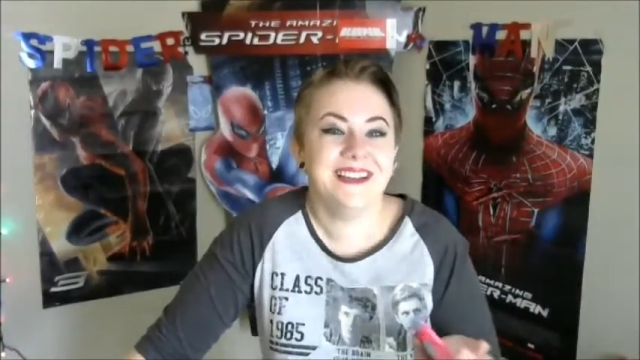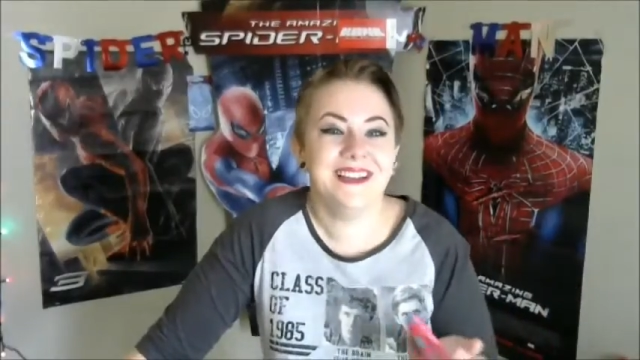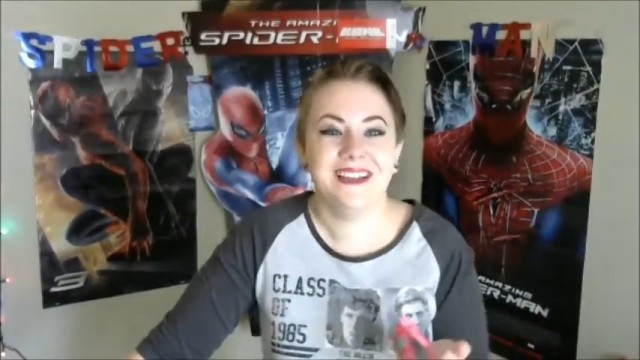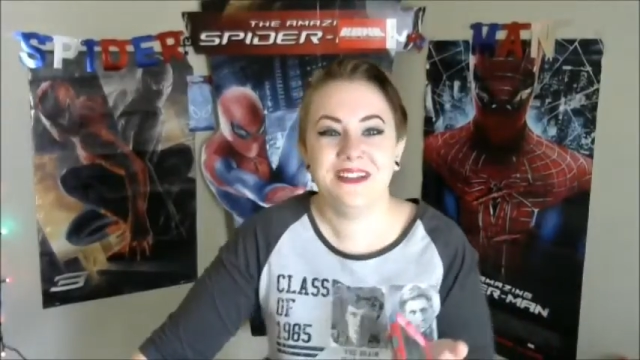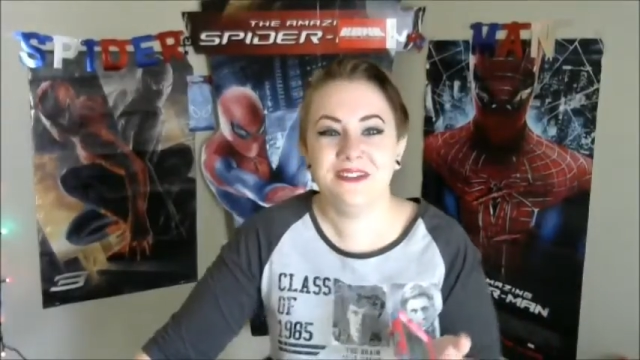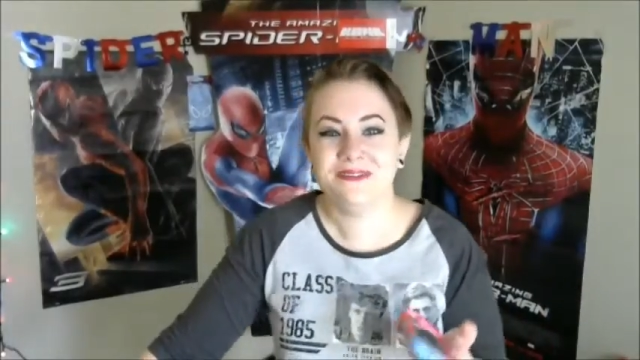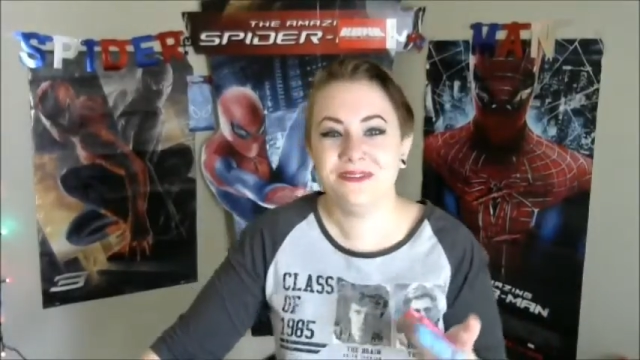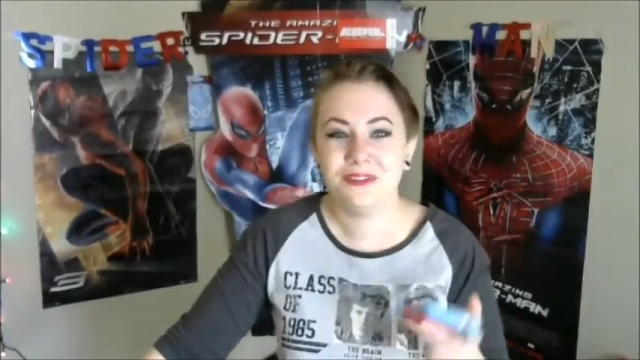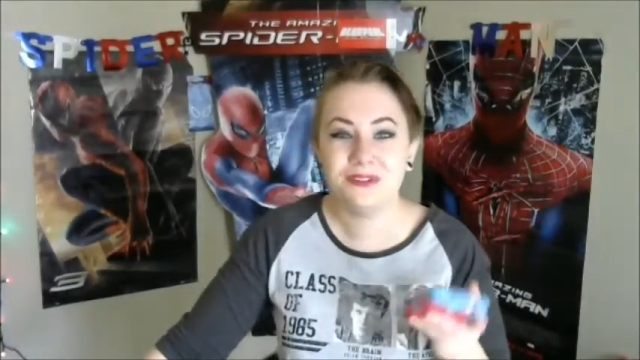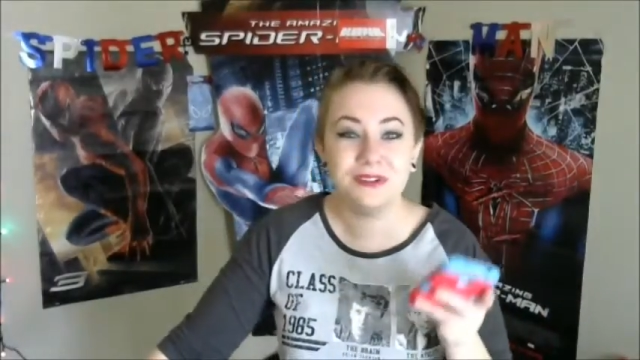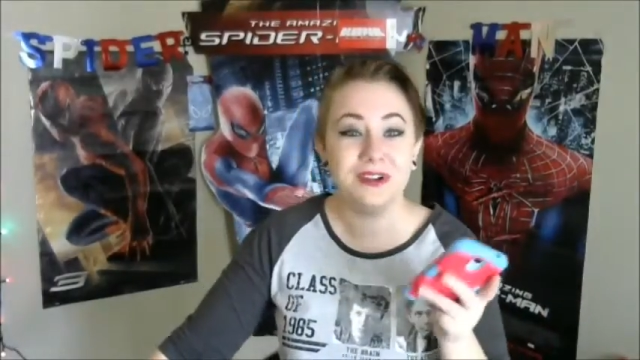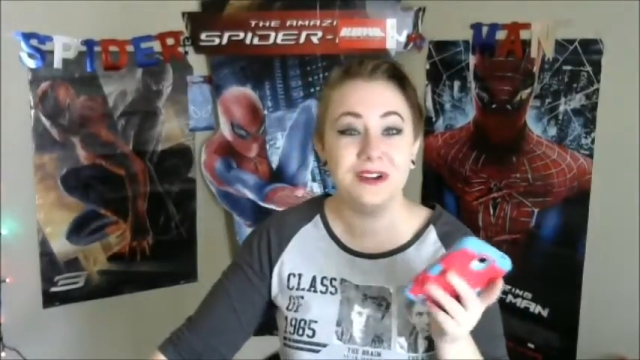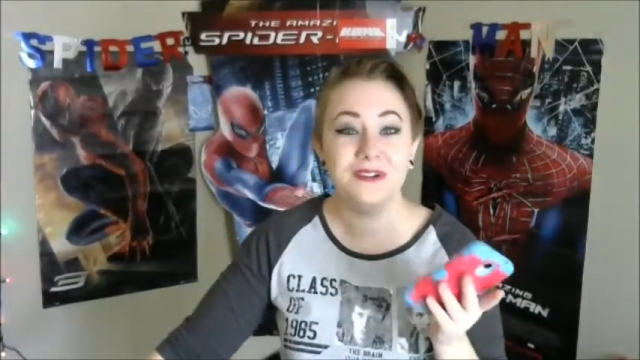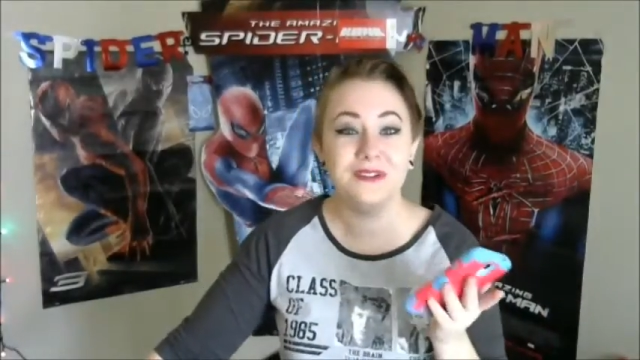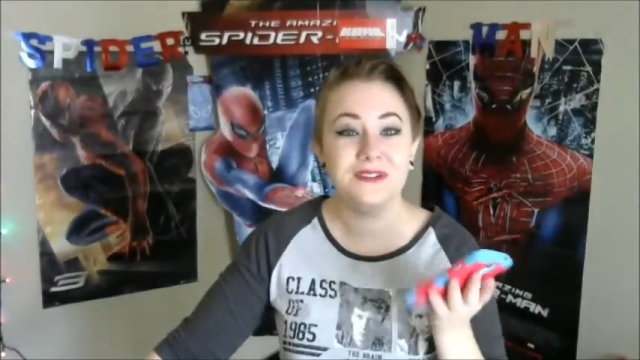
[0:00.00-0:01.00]
If you
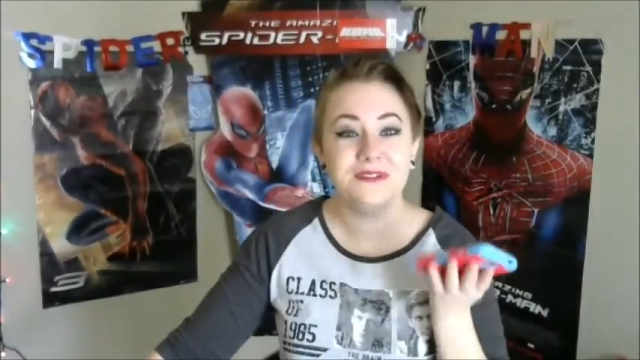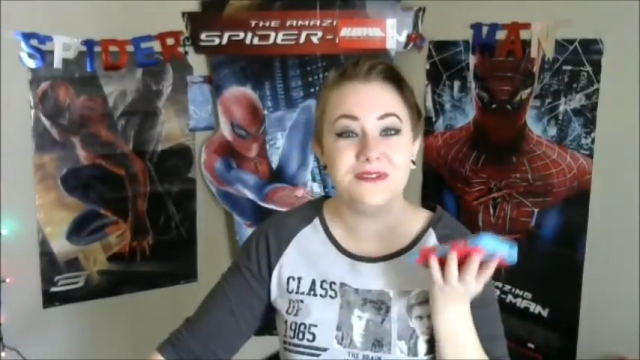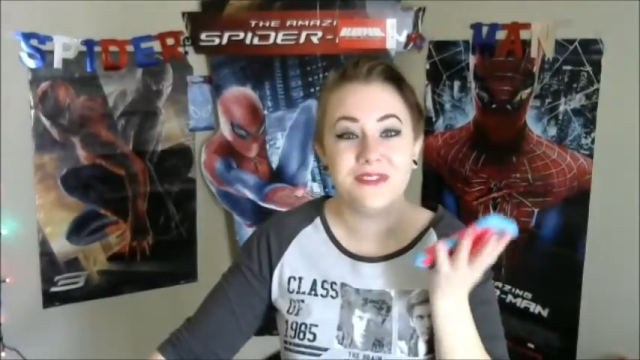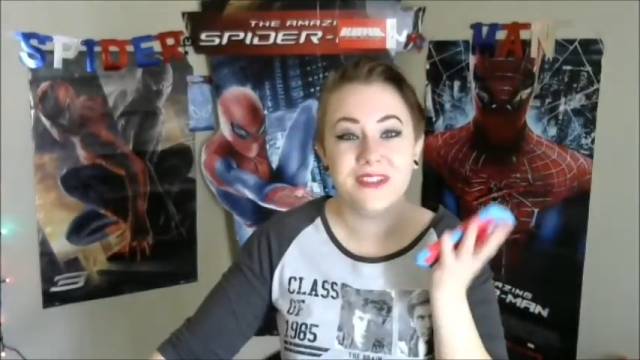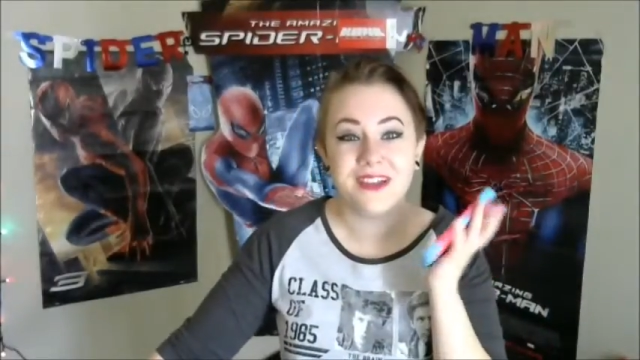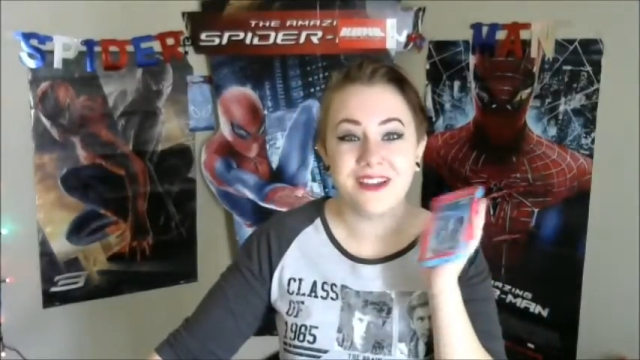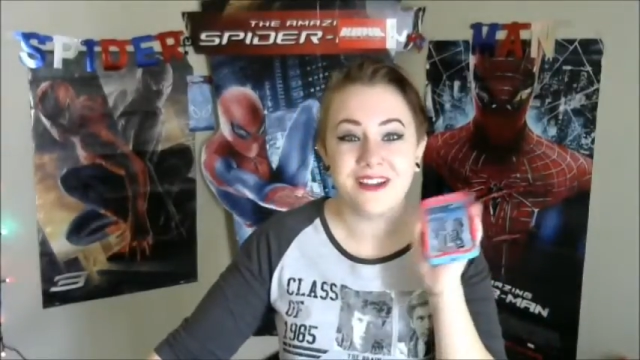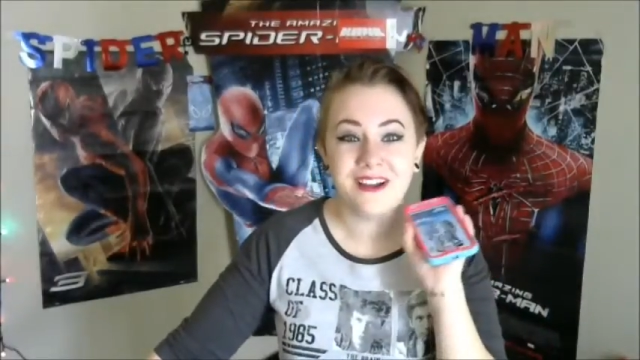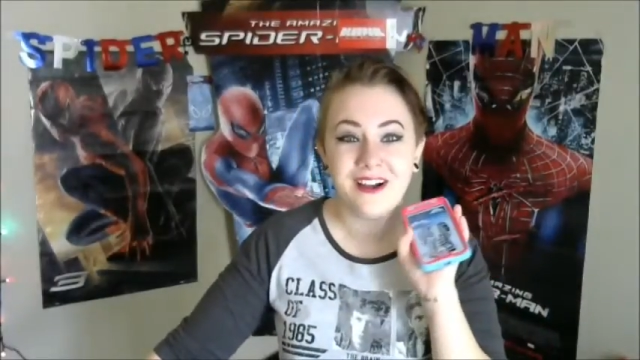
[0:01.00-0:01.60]
know if they